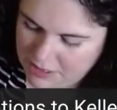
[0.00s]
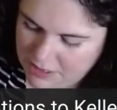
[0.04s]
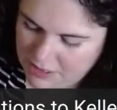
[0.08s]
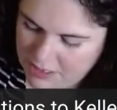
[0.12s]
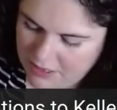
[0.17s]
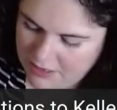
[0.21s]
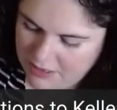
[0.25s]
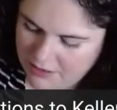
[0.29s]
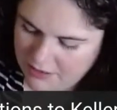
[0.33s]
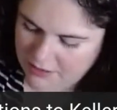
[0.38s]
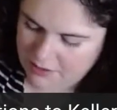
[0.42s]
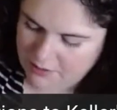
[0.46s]

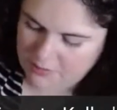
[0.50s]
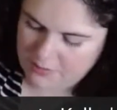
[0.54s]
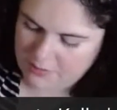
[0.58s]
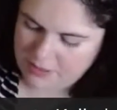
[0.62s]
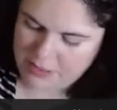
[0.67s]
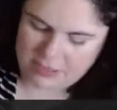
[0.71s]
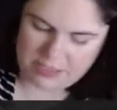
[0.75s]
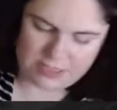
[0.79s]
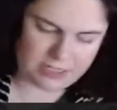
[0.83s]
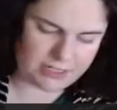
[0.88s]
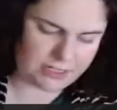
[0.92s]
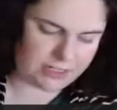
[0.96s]
Add a little
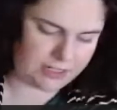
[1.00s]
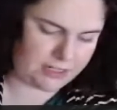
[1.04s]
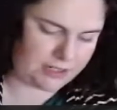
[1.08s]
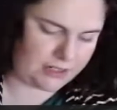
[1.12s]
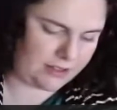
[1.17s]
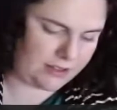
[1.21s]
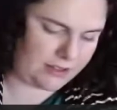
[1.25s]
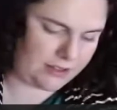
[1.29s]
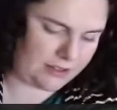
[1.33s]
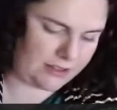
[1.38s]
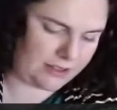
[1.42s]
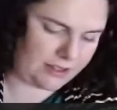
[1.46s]
bit of
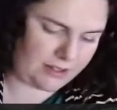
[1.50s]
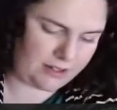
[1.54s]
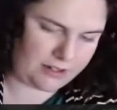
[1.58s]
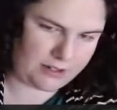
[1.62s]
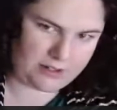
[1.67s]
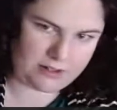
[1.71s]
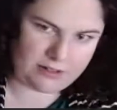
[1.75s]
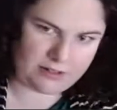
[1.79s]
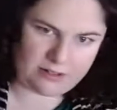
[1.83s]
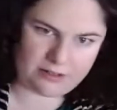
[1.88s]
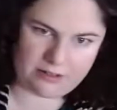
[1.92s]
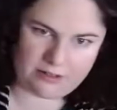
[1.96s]
detail in
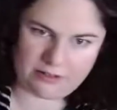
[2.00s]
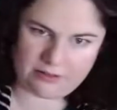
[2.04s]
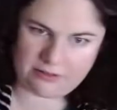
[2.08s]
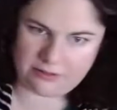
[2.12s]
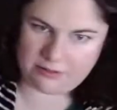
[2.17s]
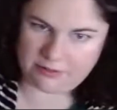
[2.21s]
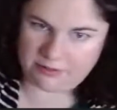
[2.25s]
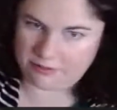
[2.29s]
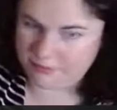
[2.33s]
there.